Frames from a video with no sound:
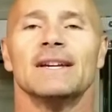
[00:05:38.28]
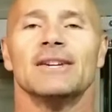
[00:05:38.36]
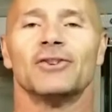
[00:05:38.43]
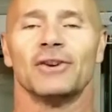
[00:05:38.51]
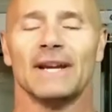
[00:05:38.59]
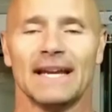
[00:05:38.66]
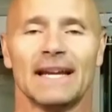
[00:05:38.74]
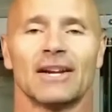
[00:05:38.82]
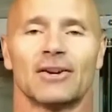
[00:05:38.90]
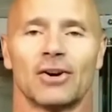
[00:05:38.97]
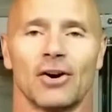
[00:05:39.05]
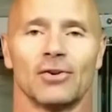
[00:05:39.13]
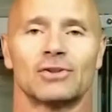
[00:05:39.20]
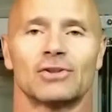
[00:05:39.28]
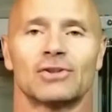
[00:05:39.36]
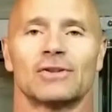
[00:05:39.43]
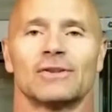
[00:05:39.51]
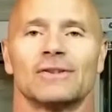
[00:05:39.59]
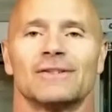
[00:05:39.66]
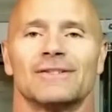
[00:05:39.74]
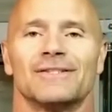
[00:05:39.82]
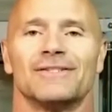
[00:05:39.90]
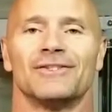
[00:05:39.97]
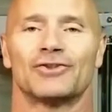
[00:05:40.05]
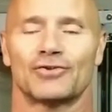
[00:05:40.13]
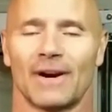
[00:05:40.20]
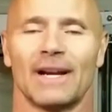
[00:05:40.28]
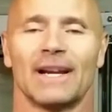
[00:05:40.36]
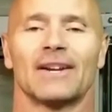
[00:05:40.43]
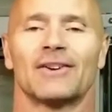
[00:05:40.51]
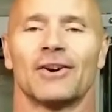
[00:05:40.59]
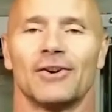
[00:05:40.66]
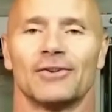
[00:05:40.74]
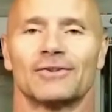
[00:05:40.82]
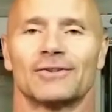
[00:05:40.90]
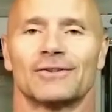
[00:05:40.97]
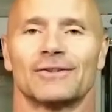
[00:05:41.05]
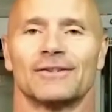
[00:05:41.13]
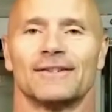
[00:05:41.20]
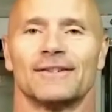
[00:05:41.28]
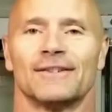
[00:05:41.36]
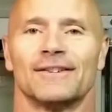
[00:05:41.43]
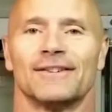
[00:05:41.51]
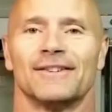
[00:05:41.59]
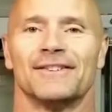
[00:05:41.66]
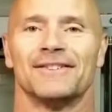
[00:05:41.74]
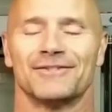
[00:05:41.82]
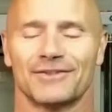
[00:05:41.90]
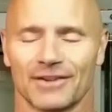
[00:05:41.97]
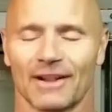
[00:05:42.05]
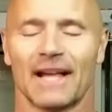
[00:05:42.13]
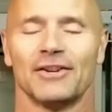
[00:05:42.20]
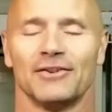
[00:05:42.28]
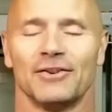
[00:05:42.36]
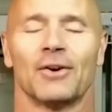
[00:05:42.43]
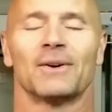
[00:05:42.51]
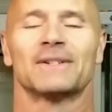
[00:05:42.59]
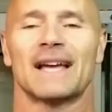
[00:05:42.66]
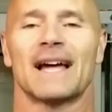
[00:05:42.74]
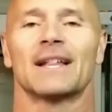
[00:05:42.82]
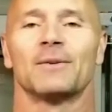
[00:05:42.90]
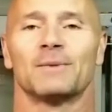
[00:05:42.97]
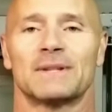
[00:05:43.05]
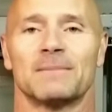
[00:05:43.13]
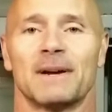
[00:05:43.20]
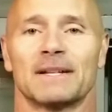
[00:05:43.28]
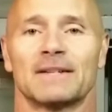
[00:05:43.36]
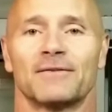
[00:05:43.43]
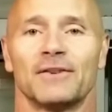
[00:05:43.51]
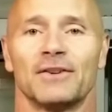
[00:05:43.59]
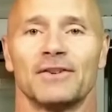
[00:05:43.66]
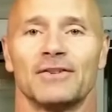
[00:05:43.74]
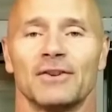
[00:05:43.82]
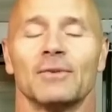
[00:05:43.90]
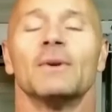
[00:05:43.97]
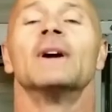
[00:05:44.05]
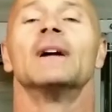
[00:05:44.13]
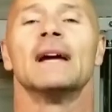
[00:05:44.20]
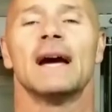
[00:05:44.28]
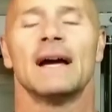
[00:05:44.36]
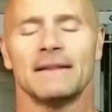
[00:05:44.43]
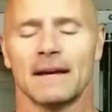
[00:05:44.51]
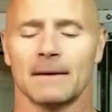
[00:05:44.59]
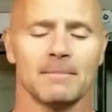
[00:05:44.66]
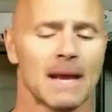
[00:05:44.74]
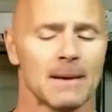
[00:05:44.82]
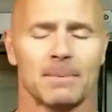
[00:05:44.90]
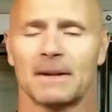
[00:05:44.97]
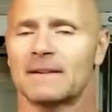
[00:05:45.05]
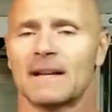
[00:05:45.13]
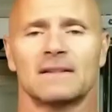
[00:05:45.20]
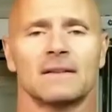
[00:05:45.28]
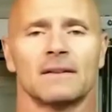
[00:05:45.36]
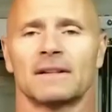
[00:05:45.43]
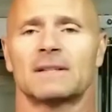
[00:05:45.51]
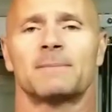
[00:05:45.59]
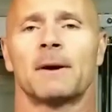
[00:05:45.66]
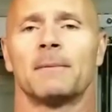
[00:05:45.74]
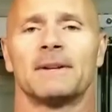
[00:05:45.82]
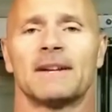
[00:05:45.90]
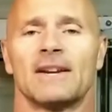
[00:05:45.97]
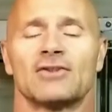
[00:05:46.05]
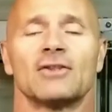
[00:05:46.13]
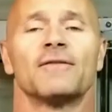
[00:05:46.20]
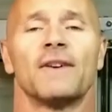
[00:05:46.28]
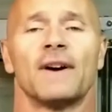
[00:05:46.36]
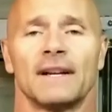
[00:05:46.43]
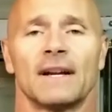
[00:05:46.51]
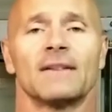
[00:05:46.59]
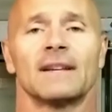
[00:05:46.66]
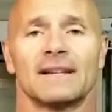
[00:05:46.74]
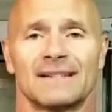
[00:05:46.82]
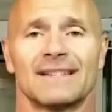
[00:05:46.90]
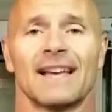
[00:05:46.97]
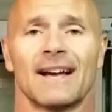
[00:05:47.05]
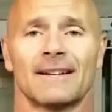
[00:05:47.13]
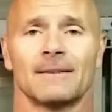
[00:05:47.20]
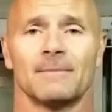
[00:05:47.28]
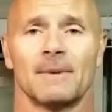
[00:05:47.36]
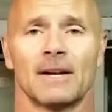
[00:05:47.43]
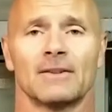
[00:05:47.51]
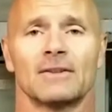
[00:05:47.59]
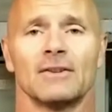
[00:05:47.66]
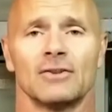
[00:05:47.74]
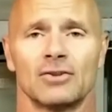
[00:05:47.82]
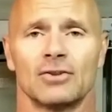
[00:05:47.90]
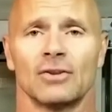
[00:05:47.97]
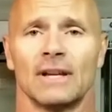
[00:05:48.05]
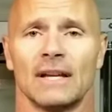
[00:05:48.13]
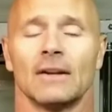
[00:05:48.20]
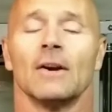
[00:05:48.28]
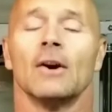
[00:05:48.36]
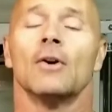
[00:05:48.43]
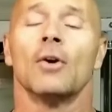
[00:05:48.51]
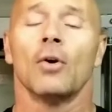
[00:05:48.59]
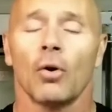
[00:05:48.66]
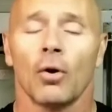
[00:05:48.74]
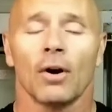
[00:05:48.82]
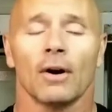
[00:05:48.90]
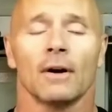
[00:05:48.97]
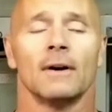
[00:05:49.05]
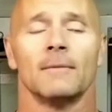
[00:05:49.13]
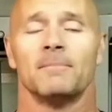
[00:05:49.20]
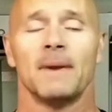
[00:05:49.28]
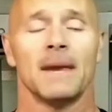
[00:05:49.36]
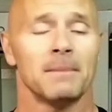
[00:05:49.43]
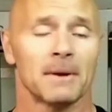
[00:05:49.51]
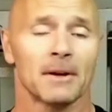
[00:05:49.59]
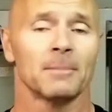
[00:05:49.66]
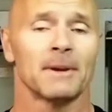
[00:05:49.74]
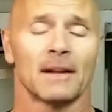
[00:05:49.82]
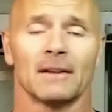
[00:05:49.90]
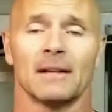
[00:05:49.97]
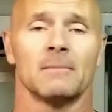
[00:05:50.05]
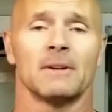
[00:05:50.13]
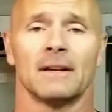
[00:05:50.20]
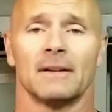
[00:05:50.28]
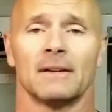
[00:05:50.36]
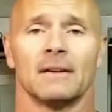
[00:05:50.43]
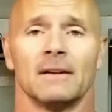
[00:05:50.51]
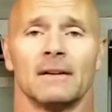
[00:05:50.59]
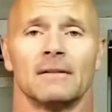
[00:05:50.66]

your eating coach, your training coach to let you know exactly what's the best for you to do. And then maybe it takes a little experimentation to find out the exact amounts that you should eat, or maybe it'll be unlimited